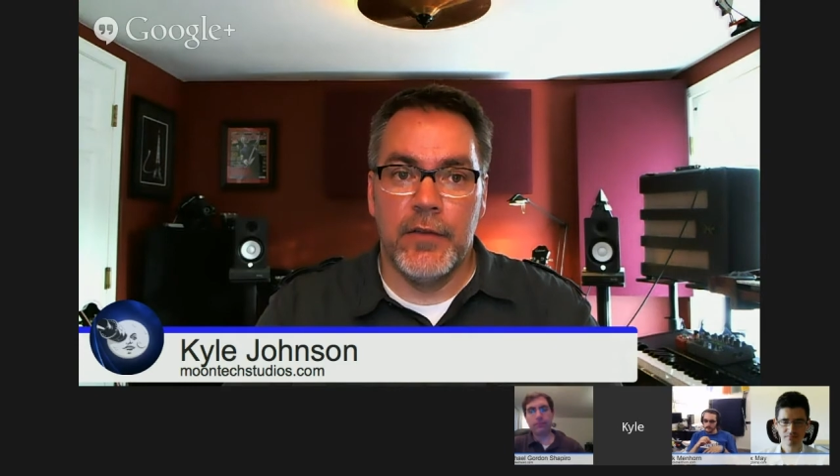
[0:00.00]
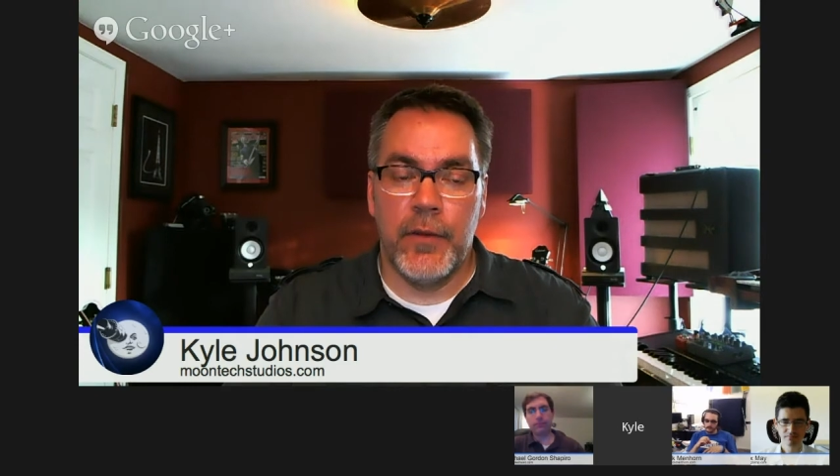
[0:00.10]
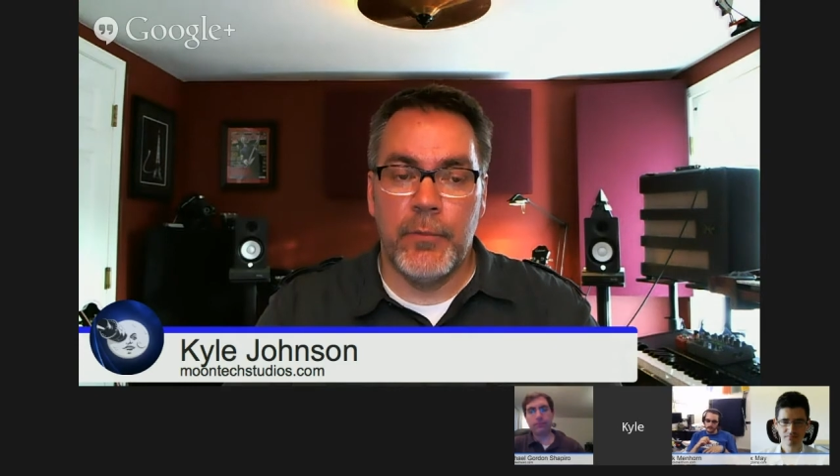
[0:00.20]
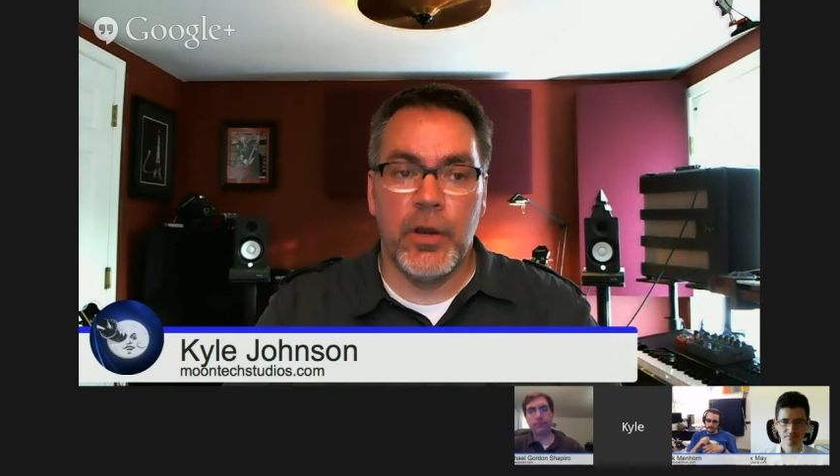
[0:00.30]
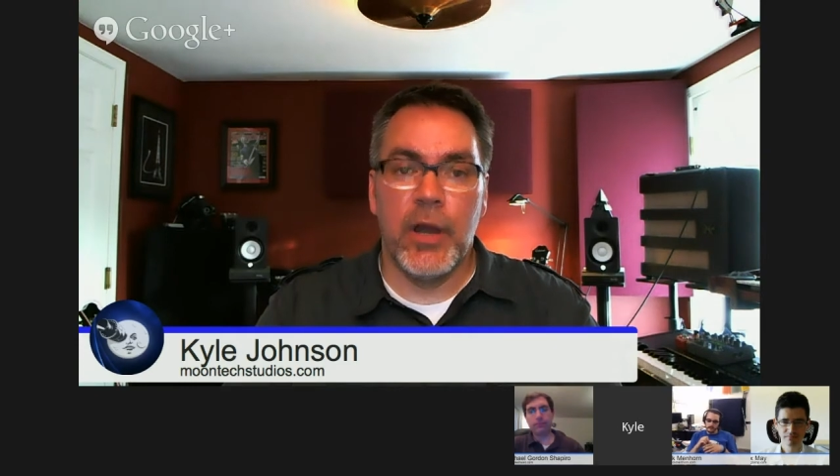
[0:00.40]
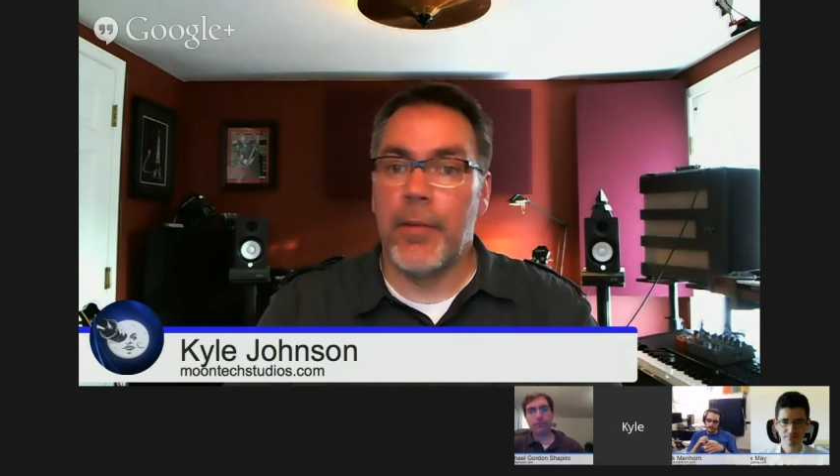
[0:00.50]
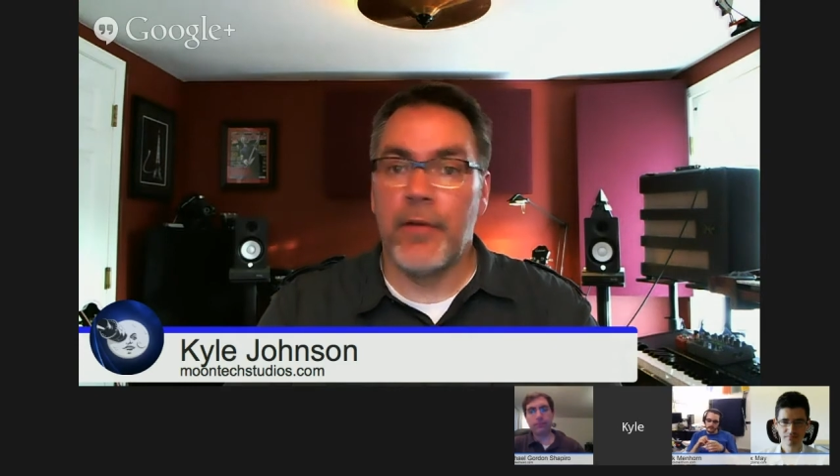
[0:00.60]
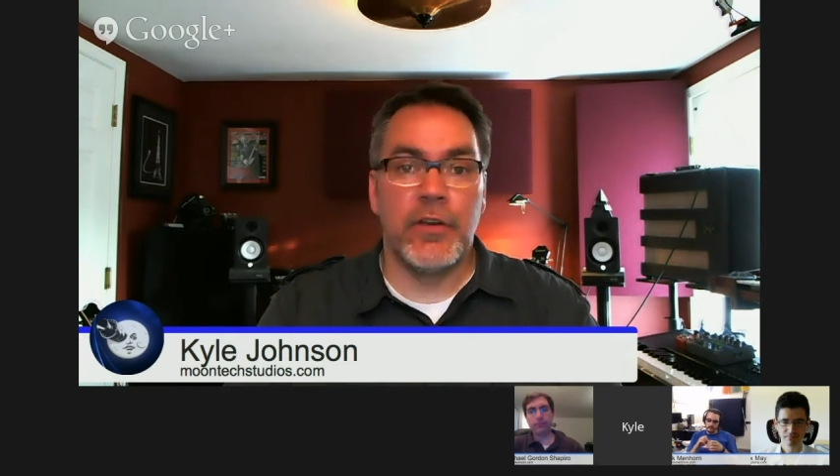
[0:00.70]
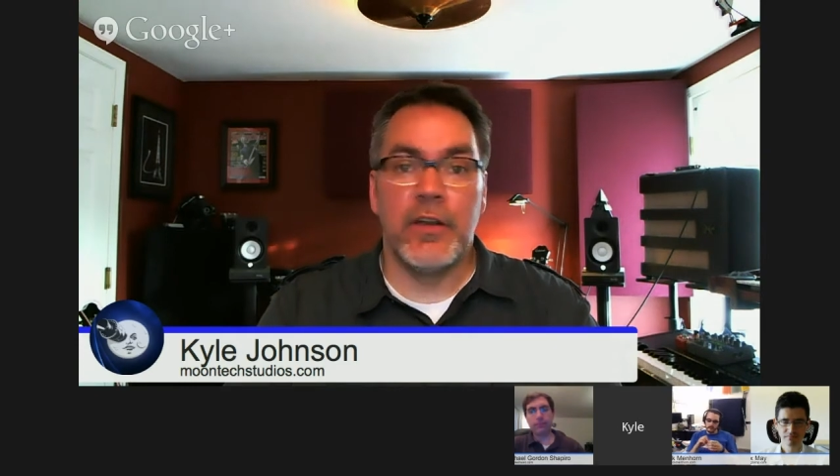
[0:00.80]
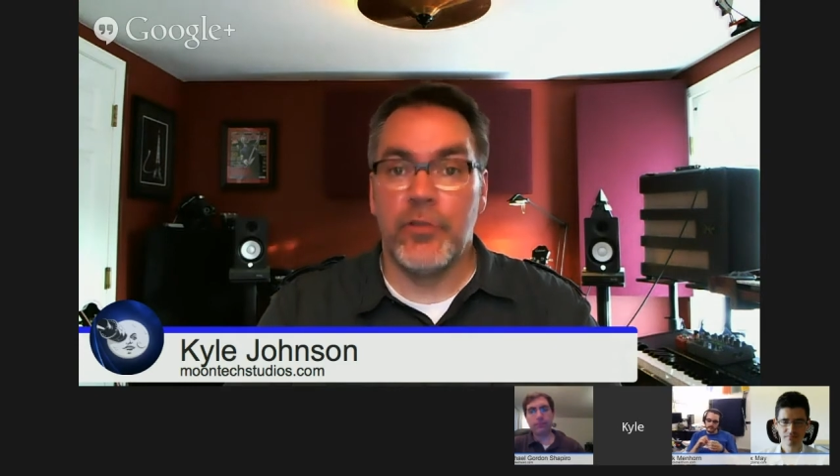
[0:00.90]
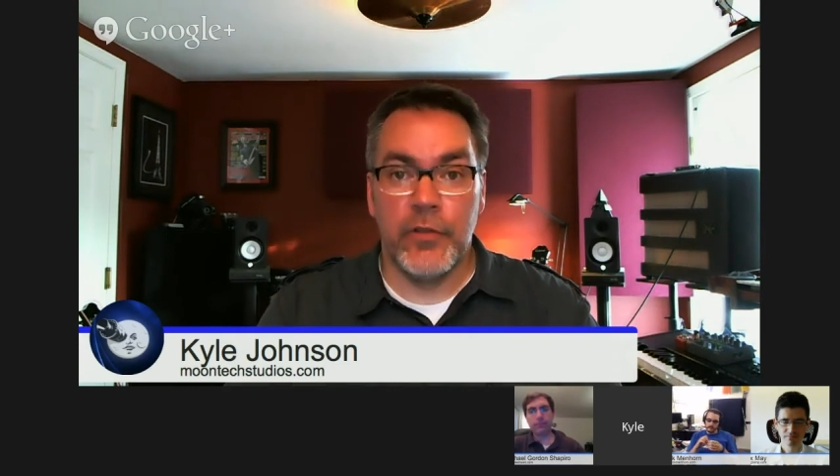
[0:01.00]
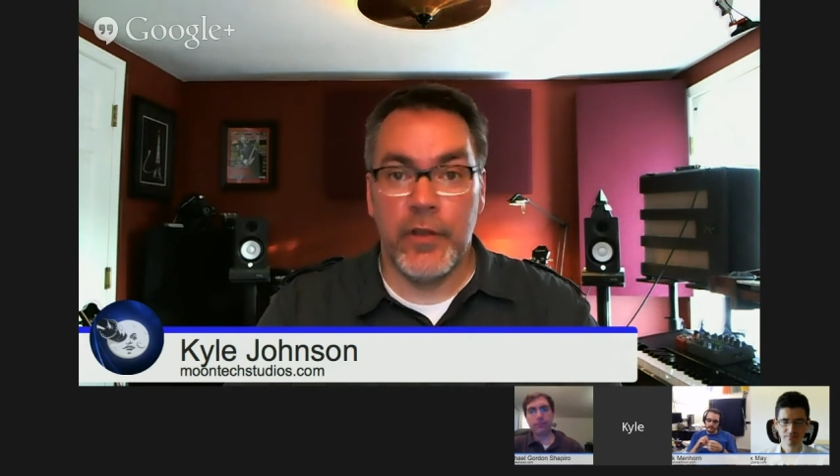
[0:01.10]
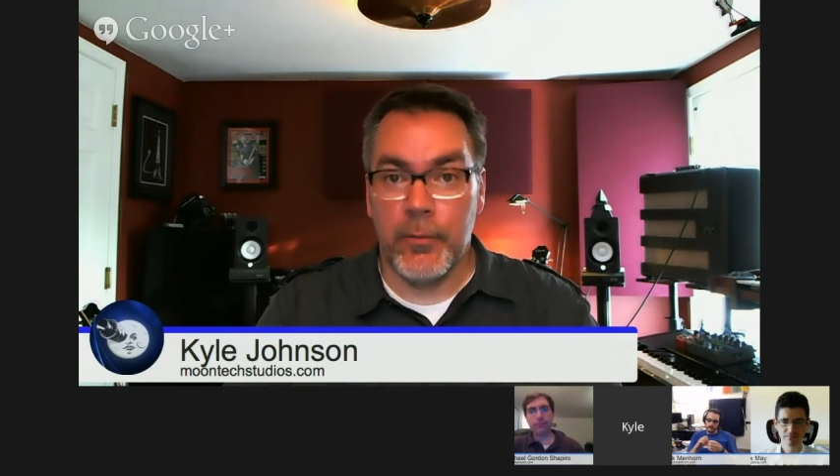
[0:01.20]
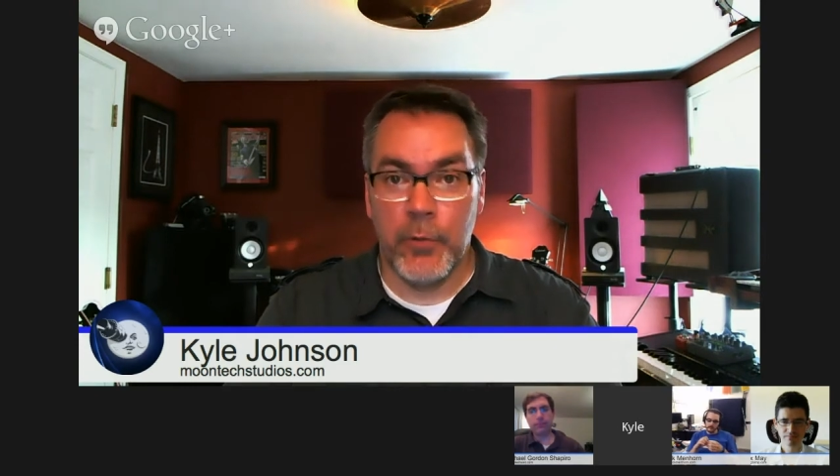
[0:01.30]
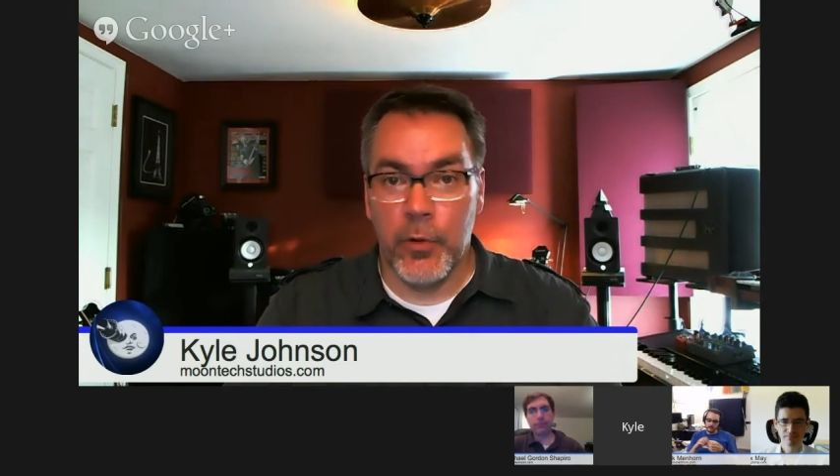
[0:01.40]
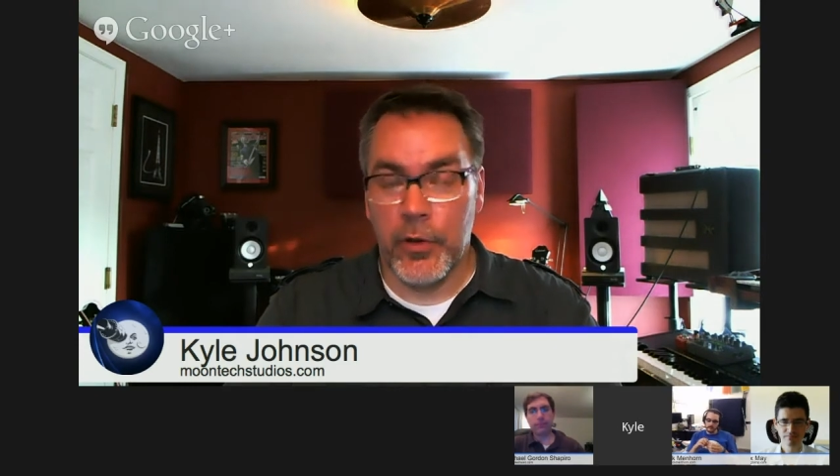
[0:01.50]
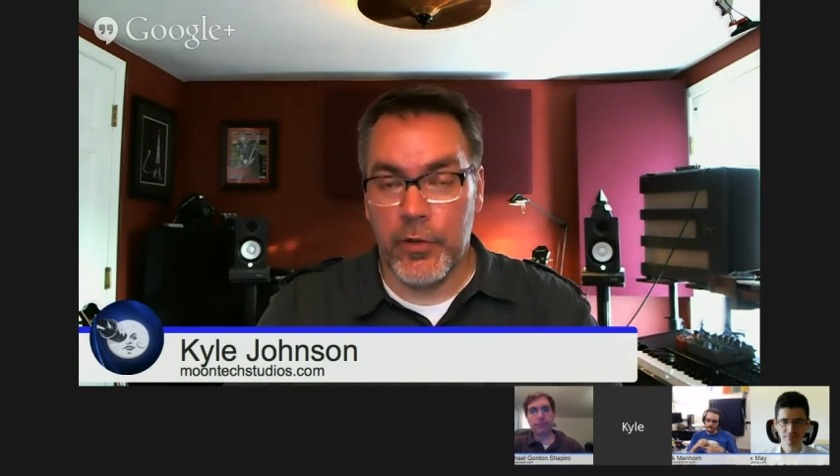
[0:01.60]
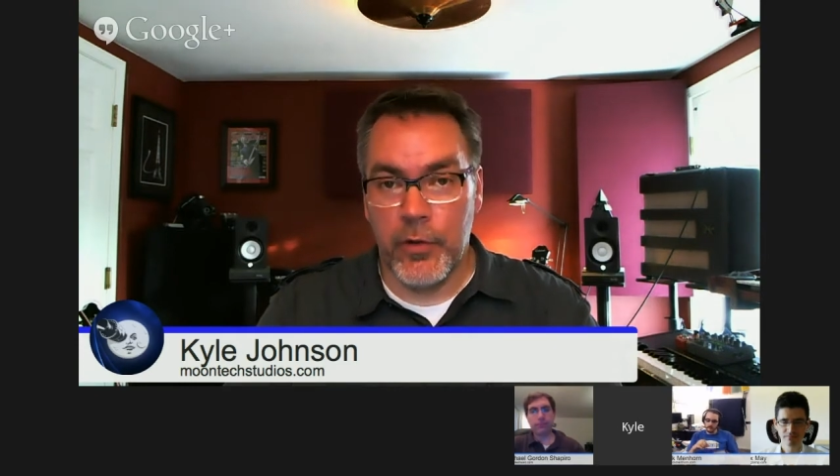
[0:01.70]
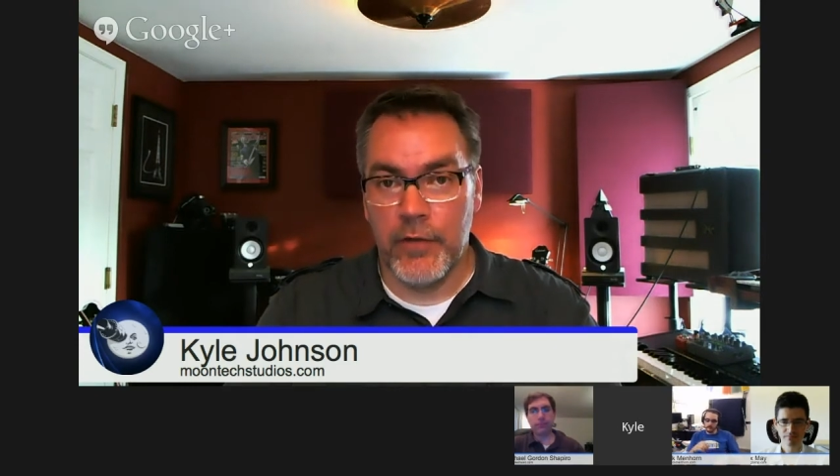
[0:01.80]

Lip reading: bring up every issue that I'm going through,